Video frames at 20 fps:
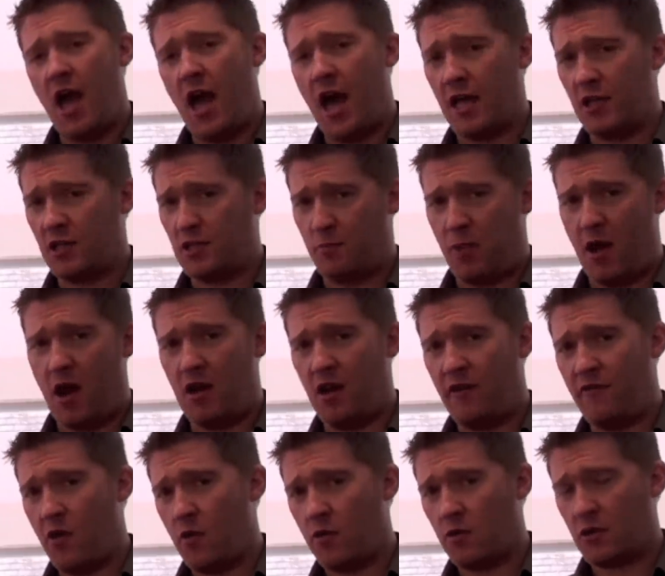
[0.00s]
And as part
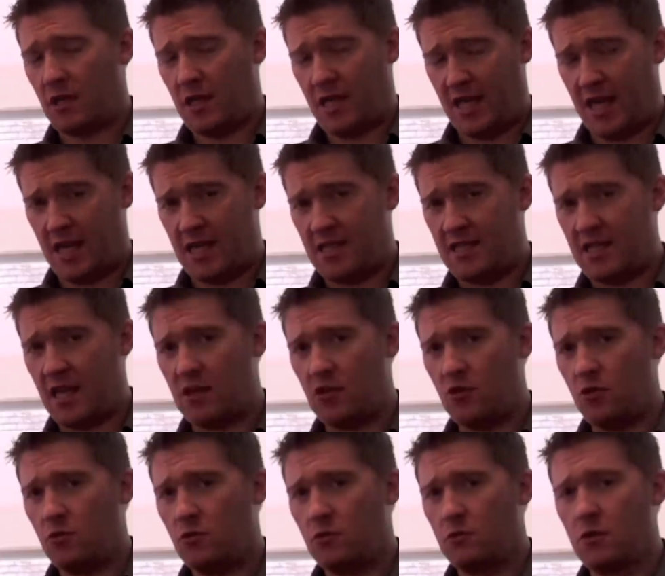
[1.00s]
of our
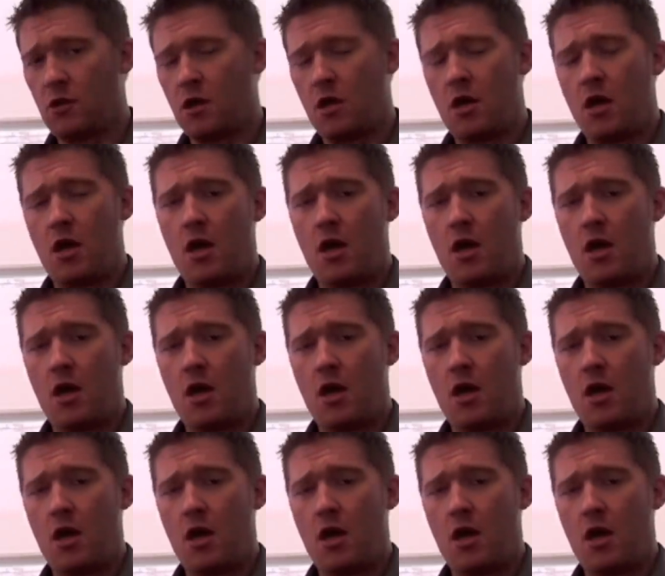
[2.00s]
continual